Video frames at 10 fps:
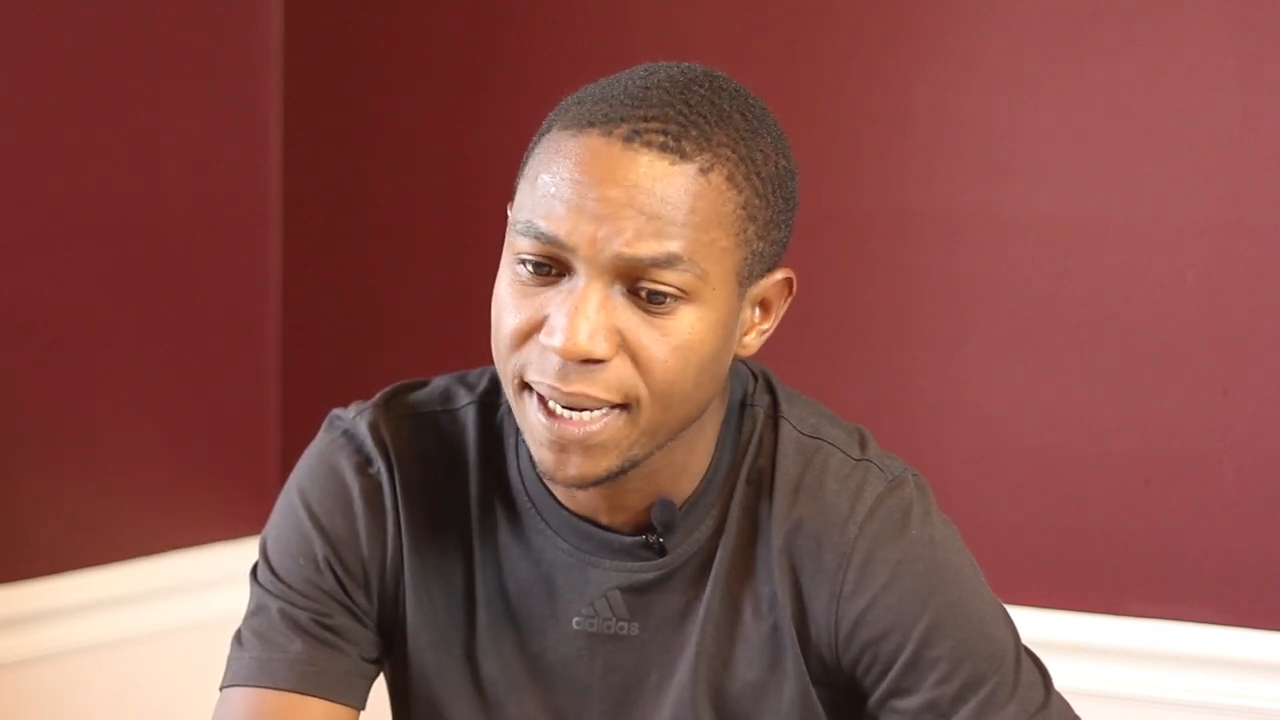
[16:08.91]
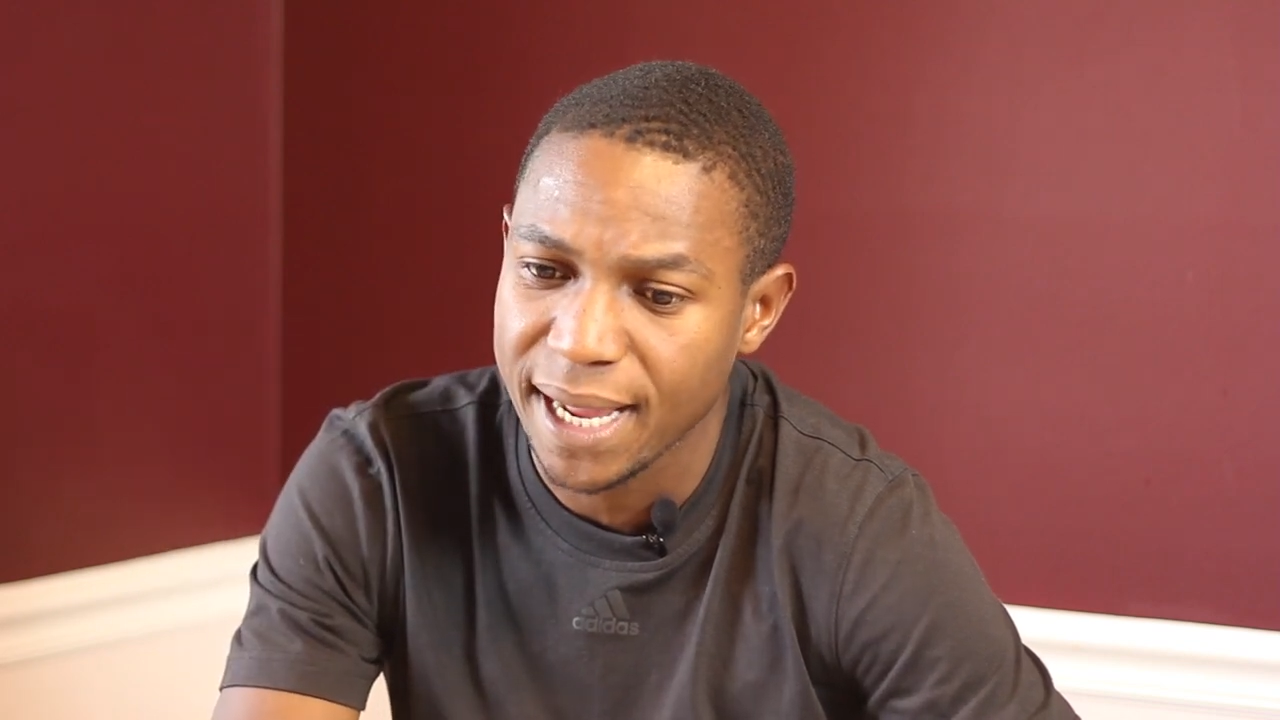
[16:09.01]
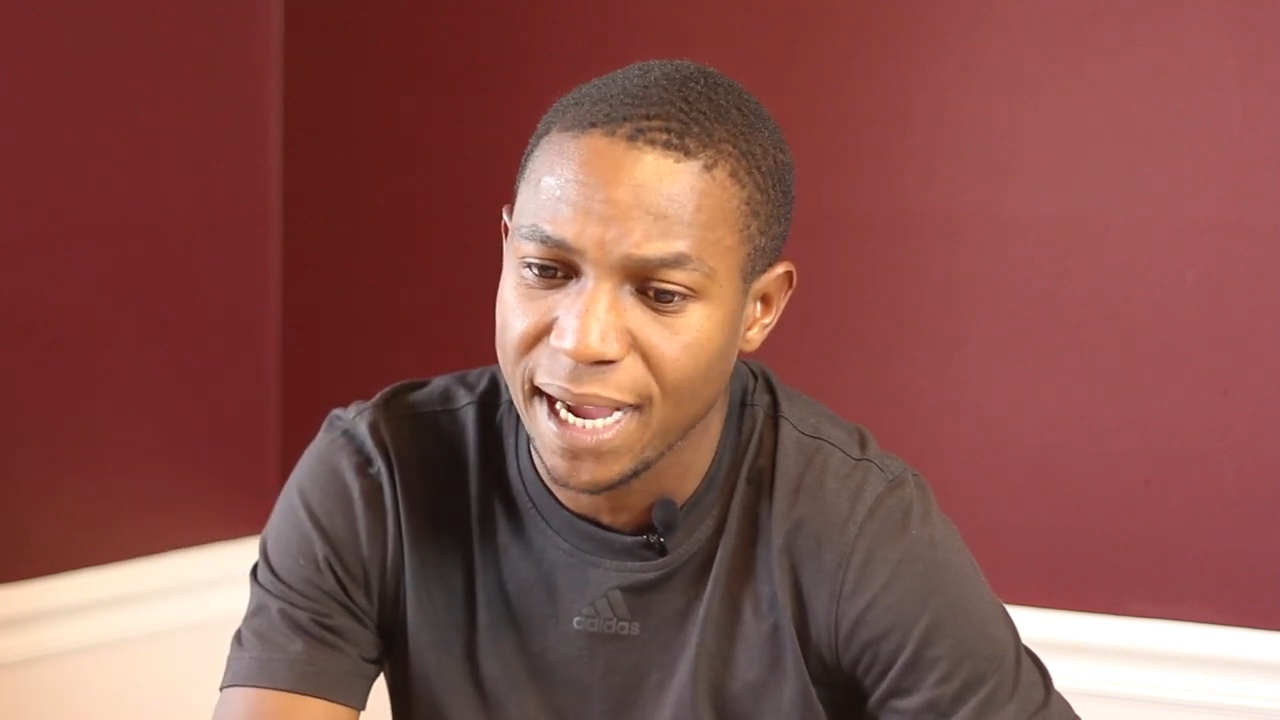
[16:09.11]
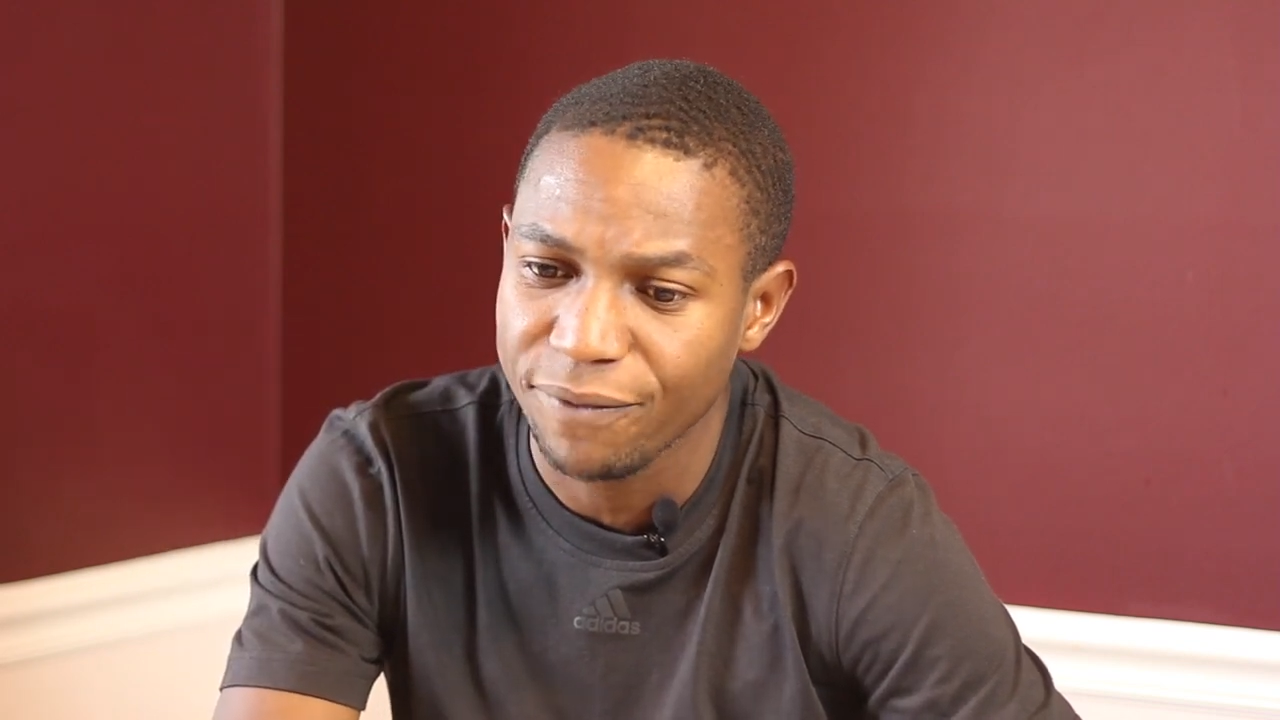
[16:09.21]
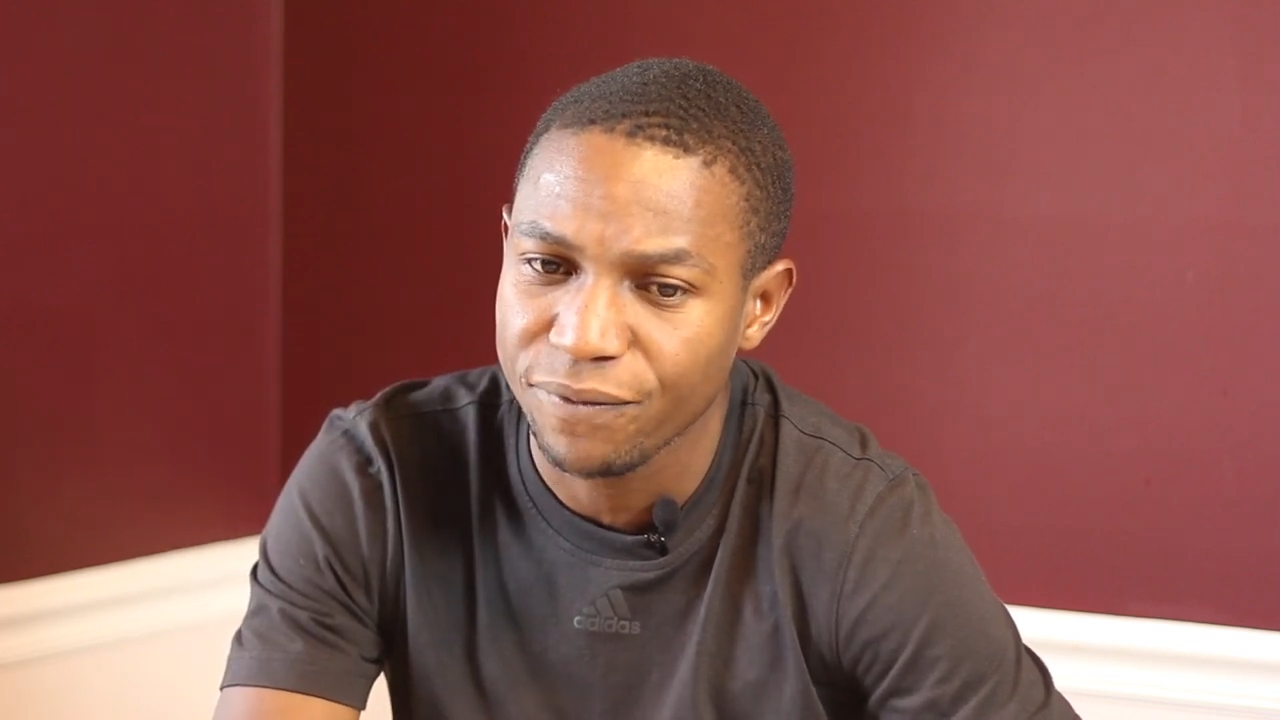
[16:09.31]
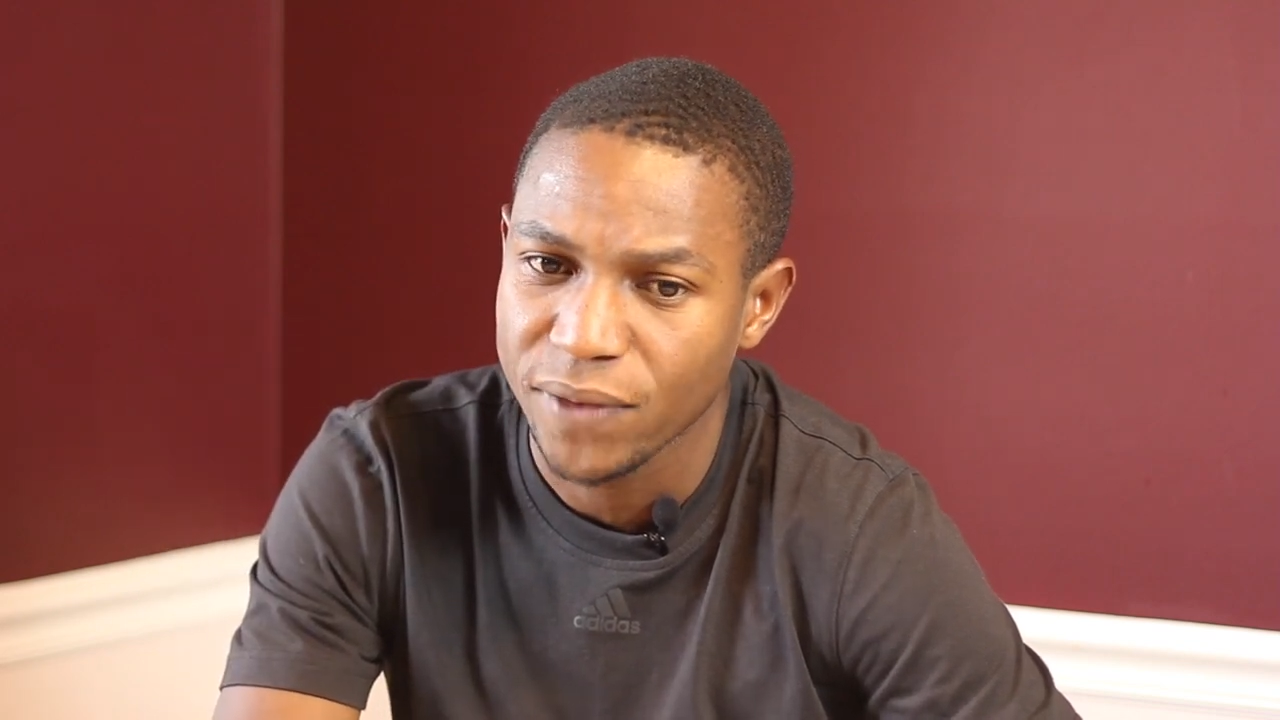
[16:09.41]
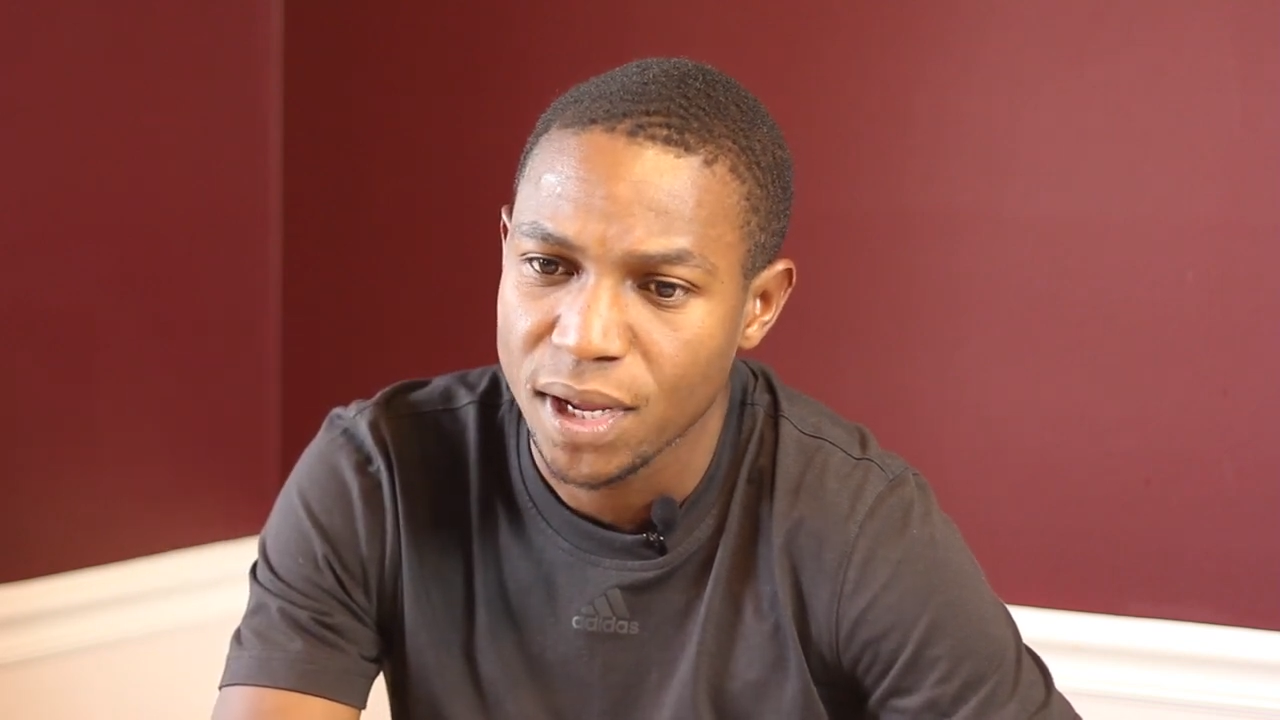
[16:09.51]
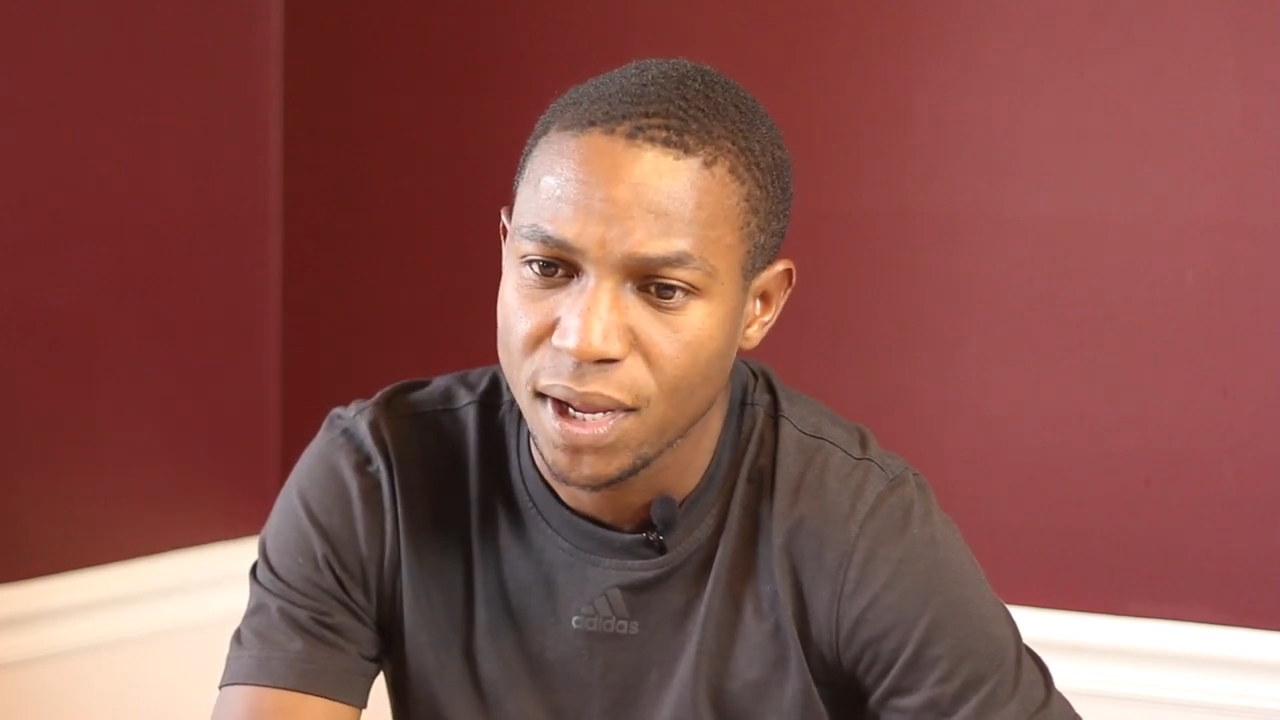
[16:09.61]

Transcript: they have